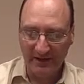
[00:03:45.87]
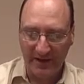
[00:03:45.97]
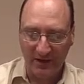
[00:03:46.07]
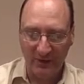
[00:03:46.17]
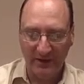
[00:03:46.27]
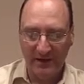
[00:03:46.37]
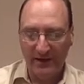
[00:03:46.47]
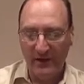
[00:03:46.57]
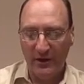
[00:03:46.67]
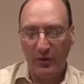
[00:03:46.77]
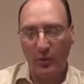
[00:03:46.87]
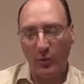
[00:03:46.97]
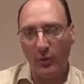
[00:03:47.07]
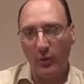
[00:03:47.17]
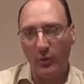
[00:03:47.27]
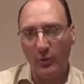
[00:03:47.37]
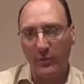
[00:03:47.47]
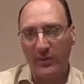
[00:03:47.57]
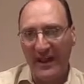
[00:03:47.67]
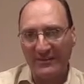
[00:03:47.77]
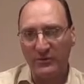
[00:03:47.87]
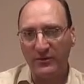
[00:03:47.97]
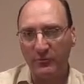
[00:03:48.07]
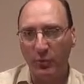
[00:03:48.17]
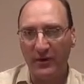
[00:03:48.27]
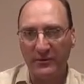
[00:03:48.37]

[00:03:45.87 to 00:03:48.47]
Now, that's what